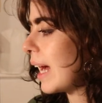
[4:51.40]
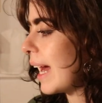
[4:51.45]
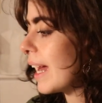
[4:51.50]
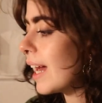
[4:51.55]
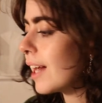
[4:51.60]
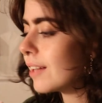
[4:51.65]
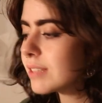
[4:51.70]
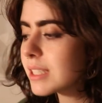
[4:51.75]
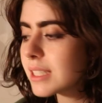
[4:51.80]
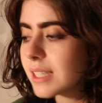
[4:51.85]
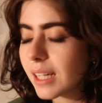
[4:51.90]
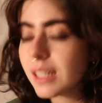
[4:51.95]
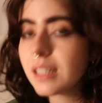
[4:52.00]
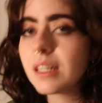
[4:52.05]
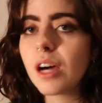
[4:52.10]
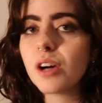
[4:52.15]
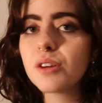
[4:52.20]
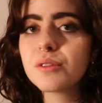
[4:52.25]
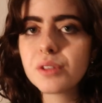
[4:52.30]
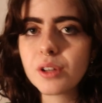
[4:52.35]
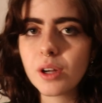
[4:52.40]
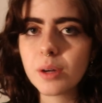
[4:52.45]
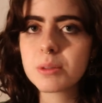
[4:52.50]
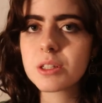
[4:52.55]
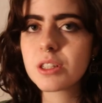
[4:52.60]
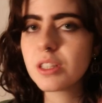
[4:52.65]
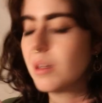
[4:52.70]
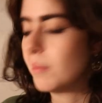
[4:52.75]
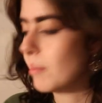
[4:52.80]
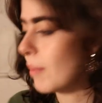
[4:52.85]
I have a second outfit
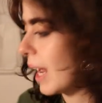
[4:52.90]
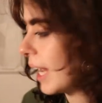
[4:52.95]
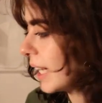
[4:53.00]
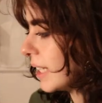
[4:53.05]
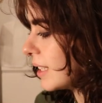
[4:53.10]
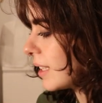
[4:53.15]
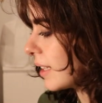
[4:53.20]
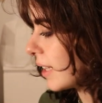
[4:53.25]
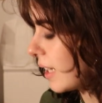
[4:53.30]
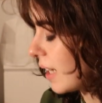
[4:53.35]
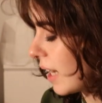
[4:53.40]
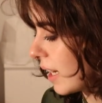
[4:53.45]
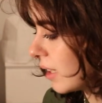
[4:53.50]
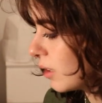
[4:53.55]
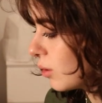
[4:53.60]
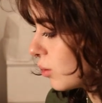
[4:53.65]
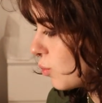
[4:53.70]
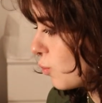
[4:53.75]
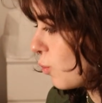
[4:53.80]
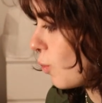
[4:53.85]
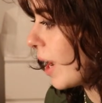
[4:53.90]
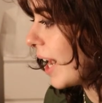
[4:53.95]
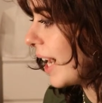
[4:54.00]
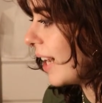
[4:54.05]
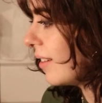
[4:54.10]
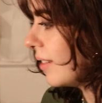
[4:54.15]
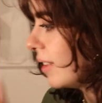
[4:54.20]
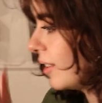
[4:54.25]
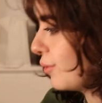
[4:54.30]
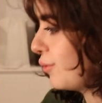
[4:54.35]
option in mind that I could
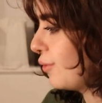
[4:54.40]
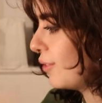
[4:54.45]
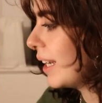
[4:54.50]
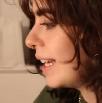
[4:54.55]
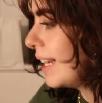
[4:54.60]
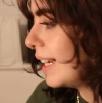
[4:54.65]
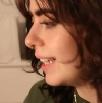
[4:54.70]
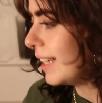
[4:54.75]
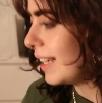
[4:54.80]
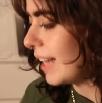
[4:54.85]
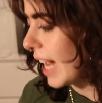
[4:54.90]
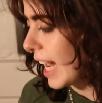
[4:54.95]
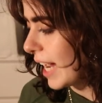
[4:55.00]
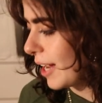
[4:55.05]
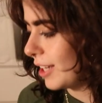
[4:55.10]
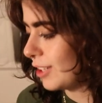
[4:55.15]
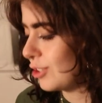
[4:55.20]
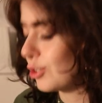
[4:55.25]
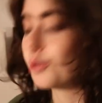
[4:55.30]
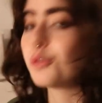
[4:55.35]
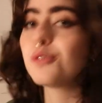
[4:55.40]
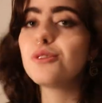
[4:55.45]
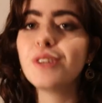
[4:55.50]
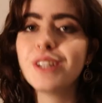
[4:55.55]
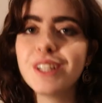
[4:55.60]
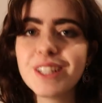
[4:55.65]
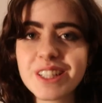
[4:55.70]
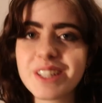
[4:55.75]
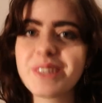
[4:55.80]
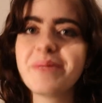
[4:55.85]
wear if I don't
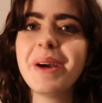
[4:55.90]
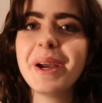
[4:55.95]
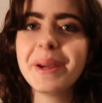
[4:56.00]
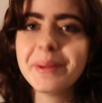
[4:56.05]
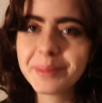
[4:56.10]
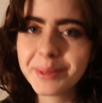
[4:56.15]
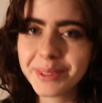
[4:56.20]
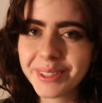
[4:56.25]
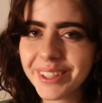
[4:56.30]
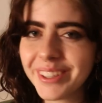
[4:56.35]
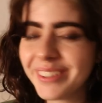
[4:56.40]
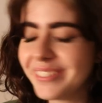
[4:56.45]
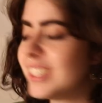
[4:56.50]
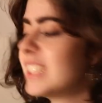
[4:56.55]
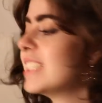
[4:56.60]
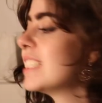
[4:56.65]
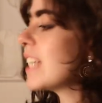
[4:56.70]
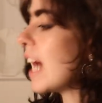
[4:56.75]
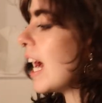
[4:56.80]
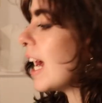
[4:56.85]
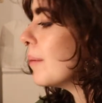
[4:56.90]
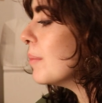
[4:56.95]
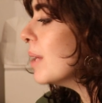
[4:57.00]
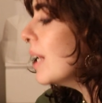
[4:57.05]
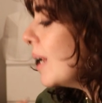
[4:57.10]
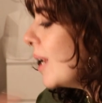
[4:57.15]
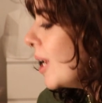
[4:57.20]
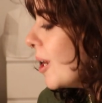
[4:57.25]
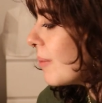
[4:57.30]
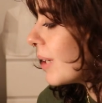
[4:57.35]
finish my pullover in time,
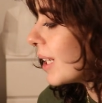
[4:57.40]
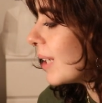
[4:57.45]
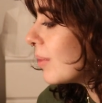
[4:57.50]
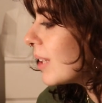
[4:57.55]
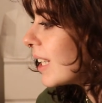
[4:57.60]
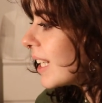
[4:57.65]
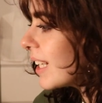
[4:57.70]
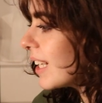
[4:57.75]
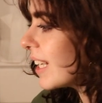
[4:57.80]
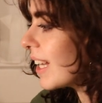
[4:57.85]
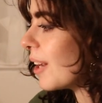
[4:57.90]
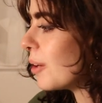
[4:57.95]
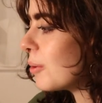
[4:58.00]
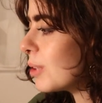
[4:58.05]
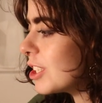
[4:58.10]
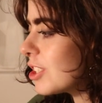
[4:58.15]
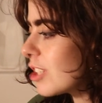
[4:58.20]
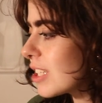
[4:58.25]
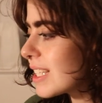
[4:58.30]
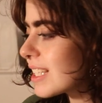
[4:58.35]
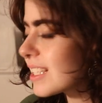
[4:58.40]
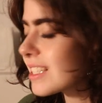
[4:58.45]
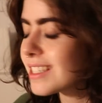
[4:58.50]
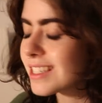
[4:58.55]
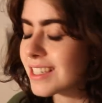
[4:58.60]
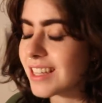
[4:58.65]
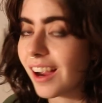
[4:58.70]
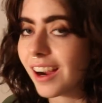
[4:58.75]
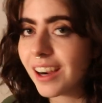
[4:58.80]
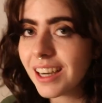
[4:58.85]
but I'm thinking I would just
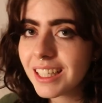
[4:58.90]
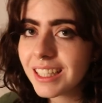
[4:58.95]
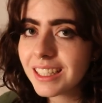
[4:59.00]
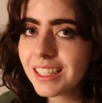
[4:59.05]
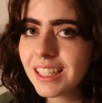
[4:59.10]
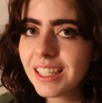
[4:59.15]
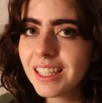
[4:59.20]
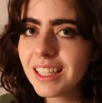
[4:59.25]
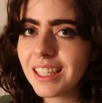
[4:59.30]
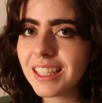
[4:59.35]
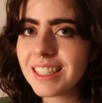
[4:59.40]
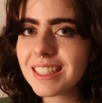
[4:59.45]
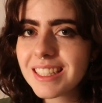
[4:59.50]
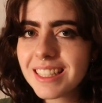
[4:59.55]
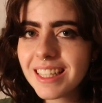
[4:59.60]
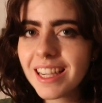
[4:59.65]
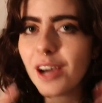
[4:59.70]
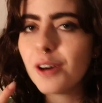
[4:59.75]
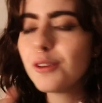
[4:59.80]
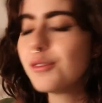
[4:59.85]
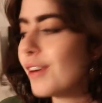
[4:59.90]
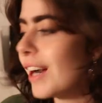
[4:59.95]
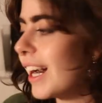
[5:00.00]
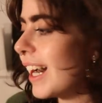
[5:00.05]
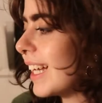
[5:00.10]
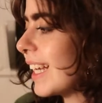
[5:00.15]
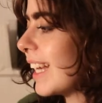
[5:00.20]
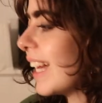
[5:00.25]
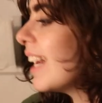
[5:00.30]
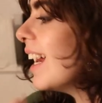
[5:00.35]
start and see how far
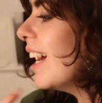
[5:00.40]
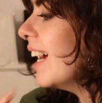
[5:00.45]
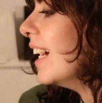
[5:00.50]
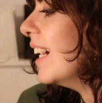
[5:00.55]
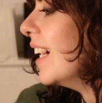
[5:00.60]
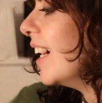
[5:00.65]
I get.